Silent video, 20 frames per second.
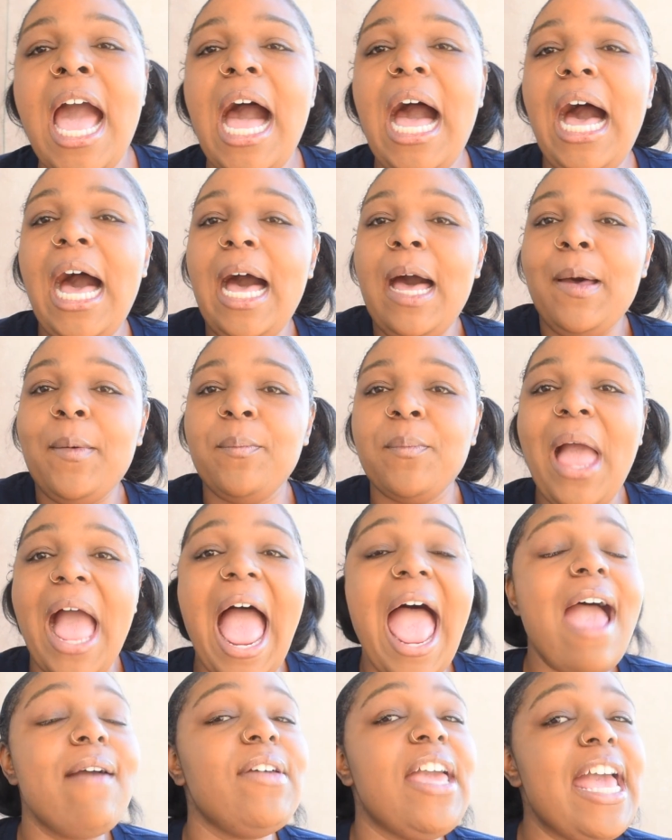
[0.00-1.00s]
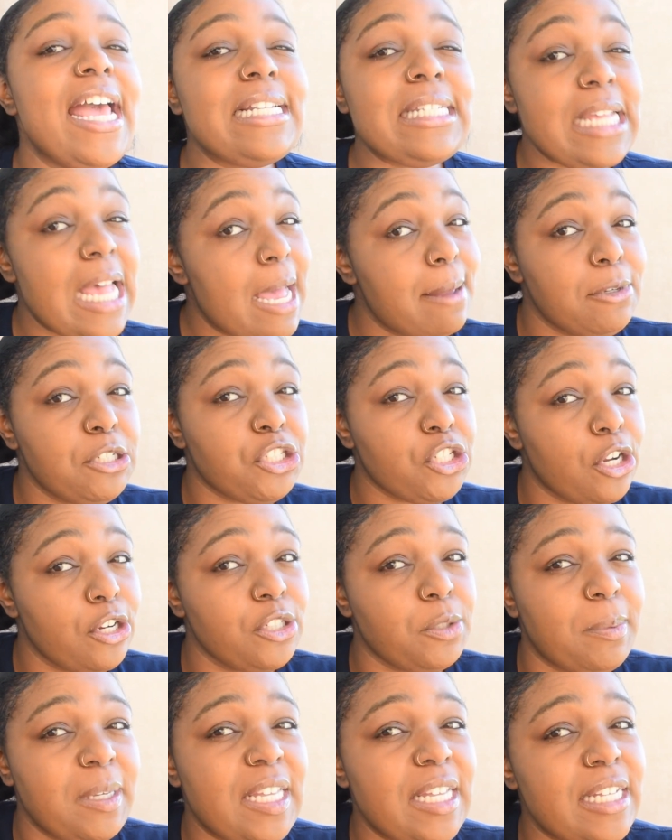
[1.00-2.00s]
I haven't had time to
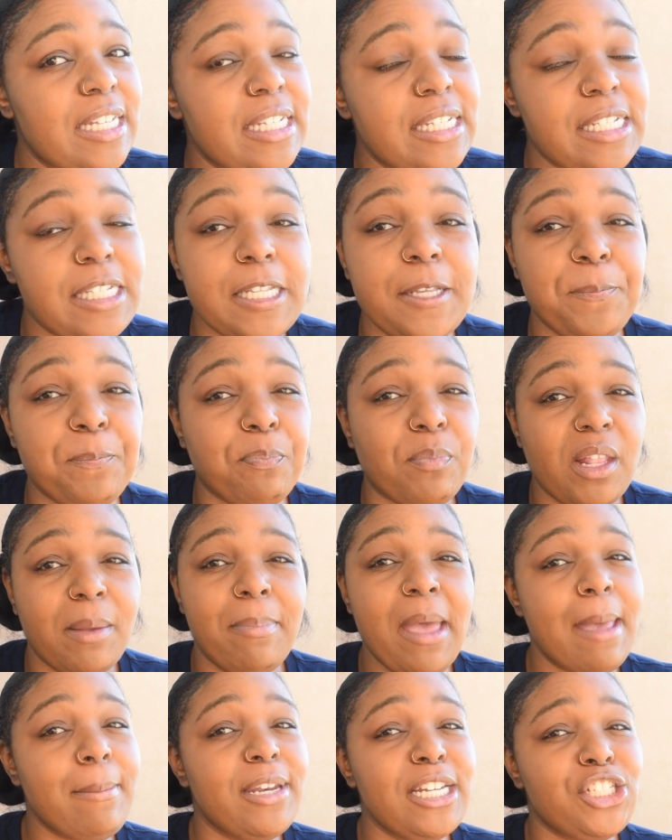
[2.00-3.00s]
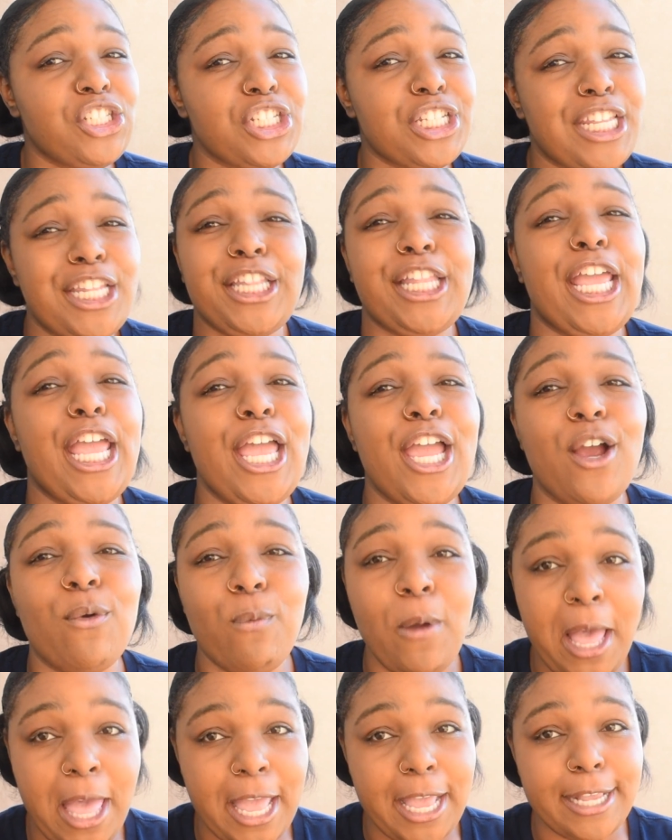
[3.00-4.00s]
search because, baby, this just hit the
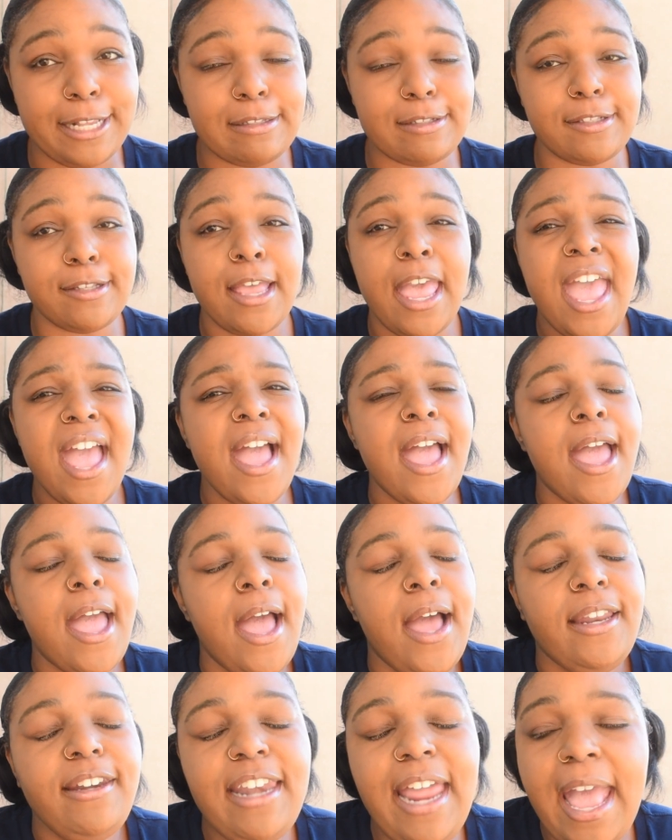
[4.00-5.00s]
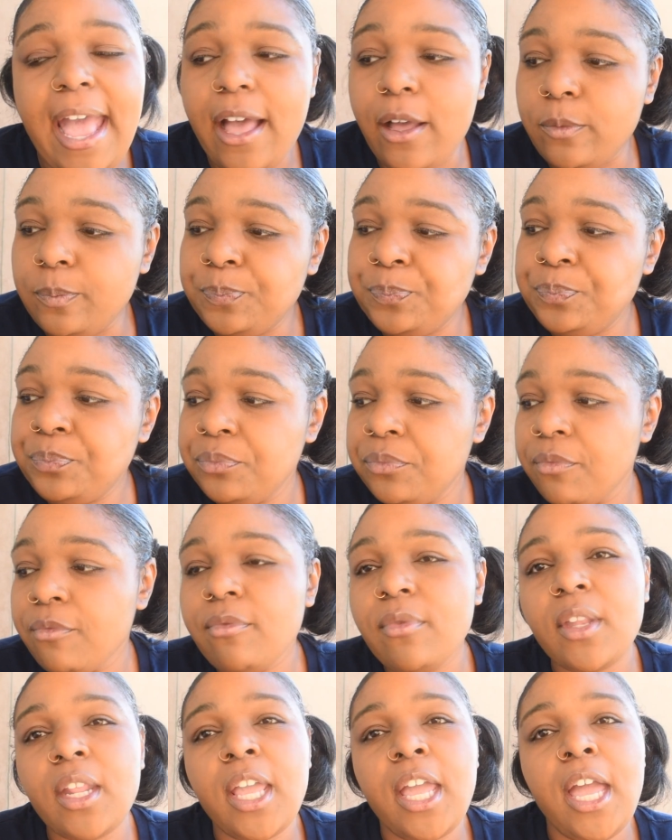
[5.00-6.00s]
airwaves. Now,
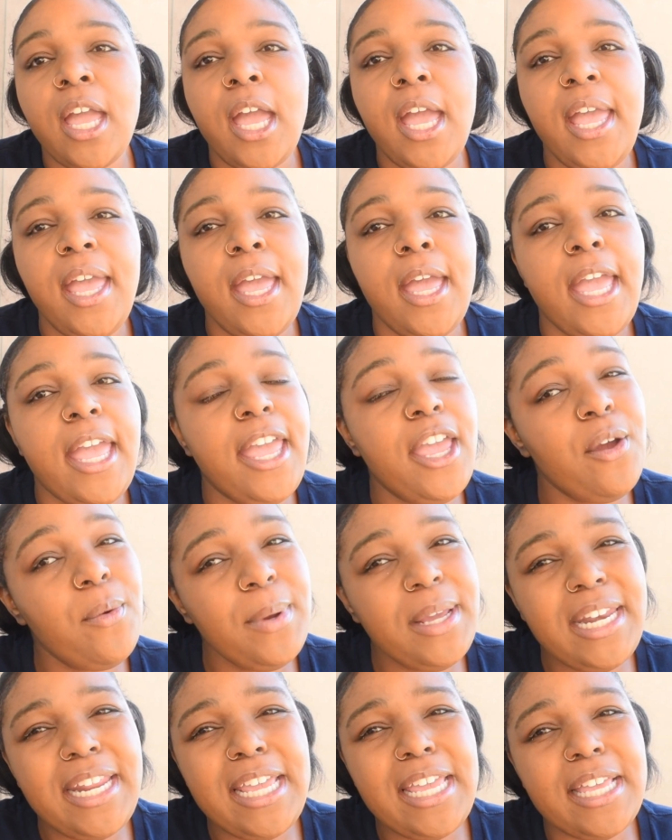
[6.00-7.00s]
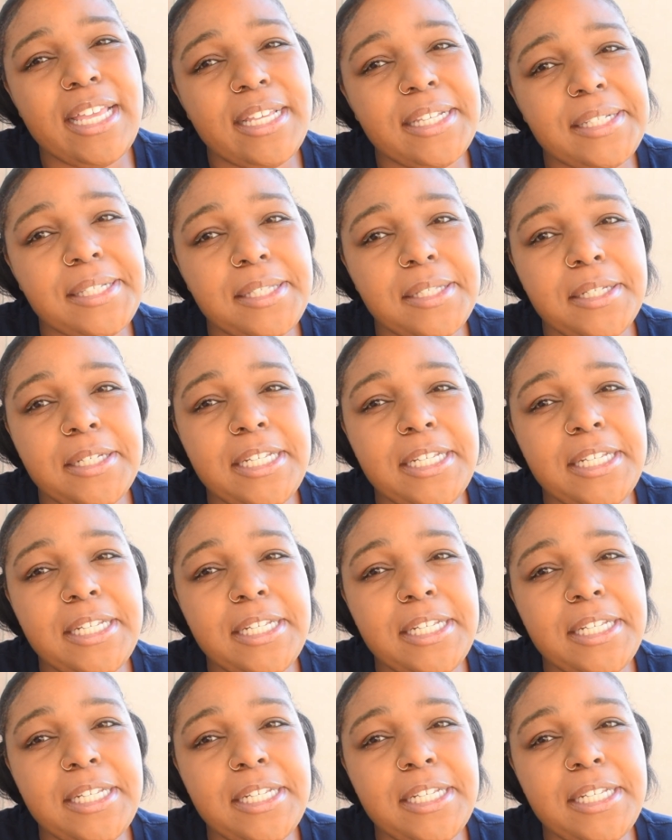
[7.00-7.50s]
here it is.